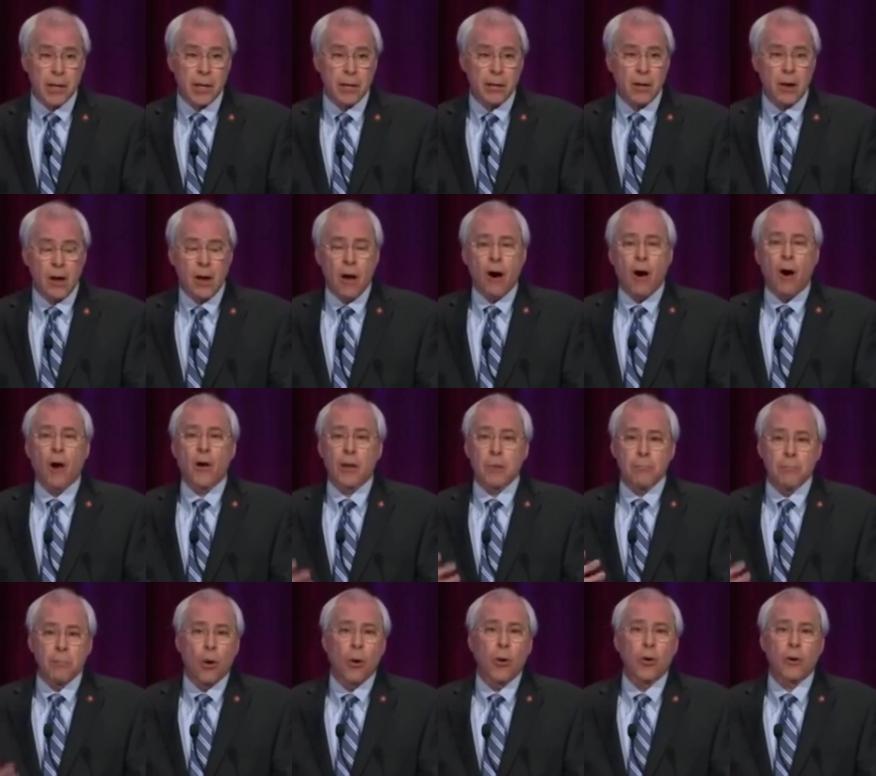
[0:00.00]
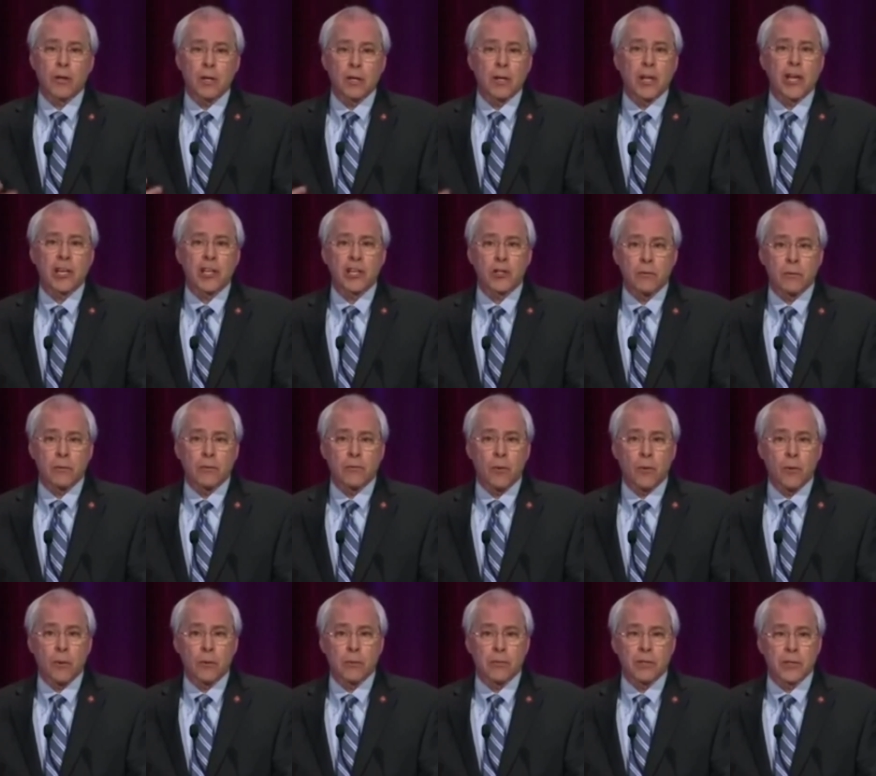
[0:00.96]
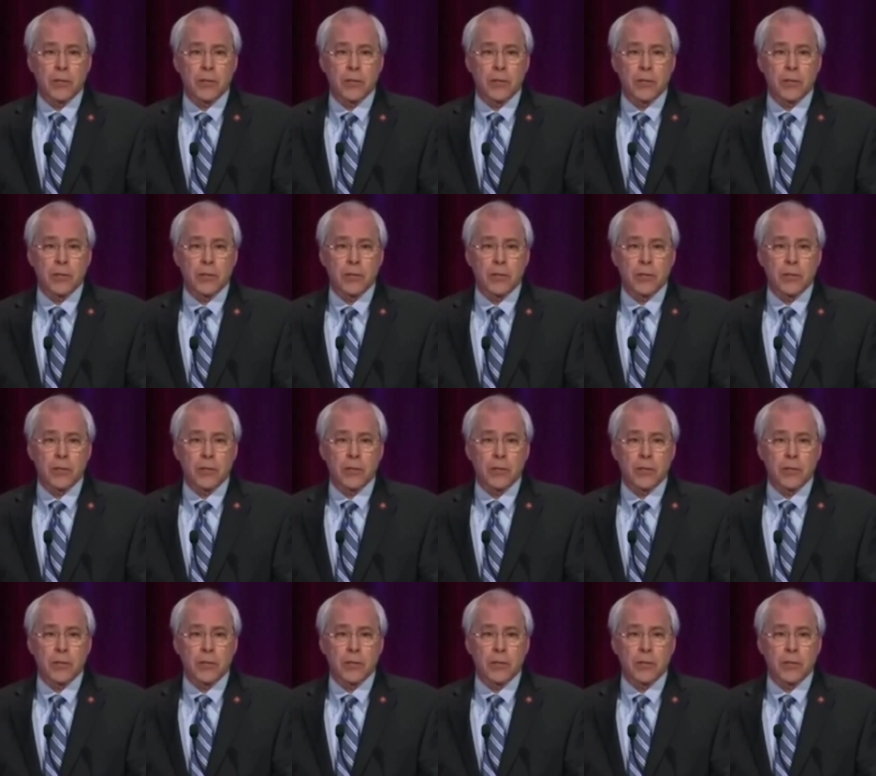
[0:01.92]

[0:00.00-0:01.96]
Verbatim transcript: He is a former judge and U.S.